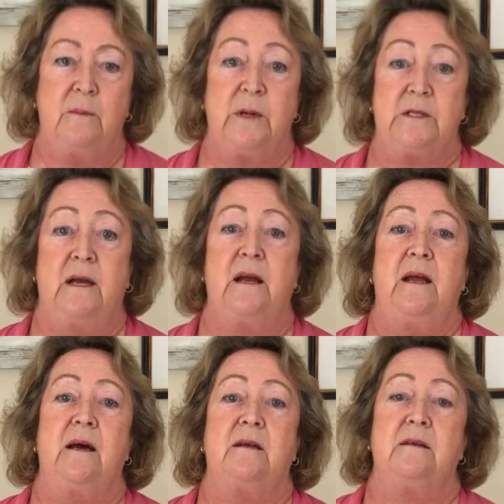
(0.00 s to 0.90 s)
But then I
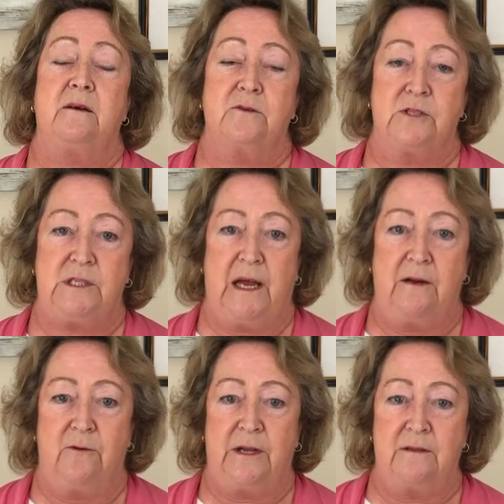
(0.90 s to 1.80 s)
had another
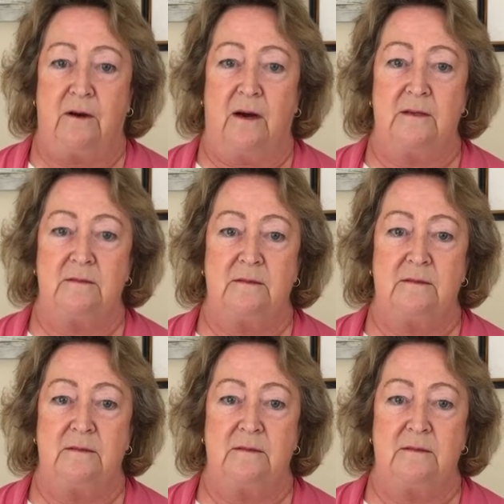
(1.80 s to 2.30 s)
staggering thought.